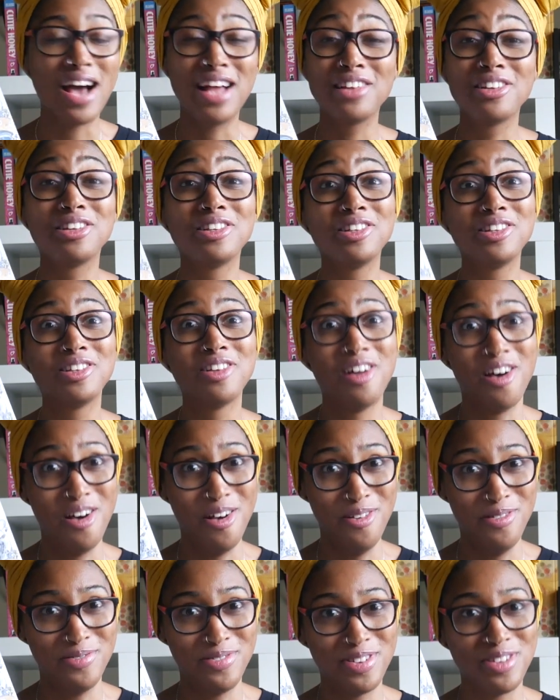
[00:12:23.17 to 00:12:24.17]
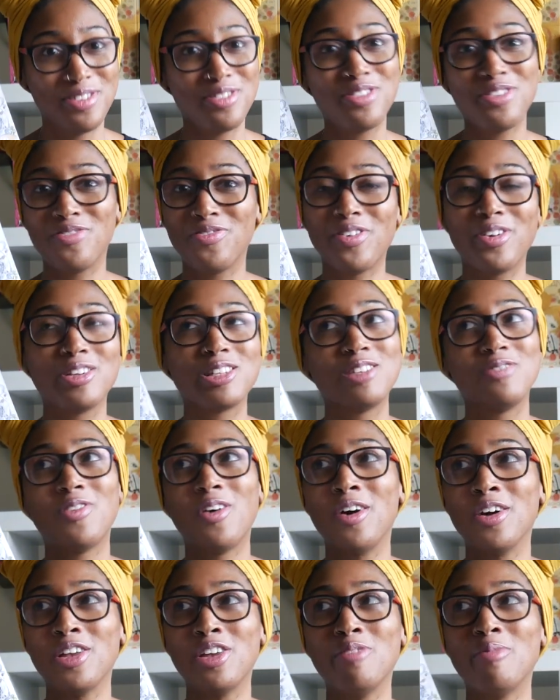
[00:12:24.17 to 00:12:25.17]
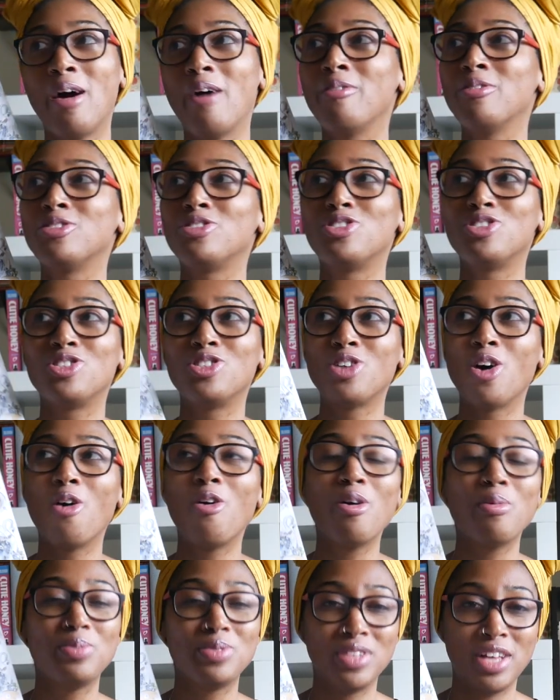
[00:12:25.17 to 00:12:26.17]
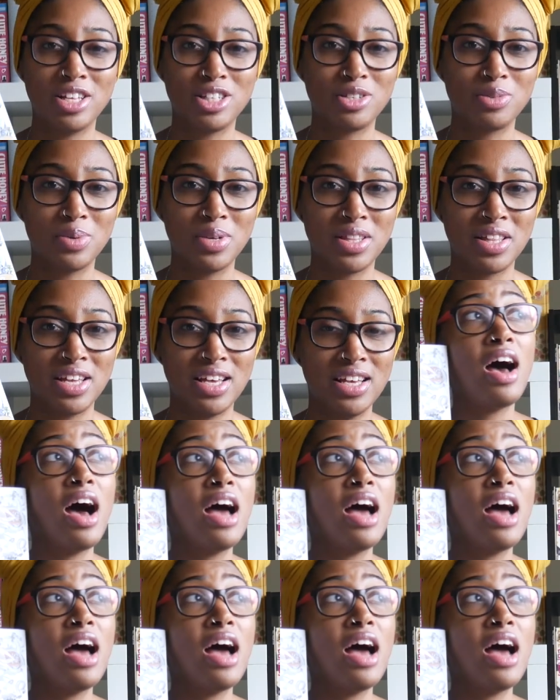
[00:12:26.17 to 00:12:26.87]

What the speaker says: I loved the first volume. I was so obsessed with it.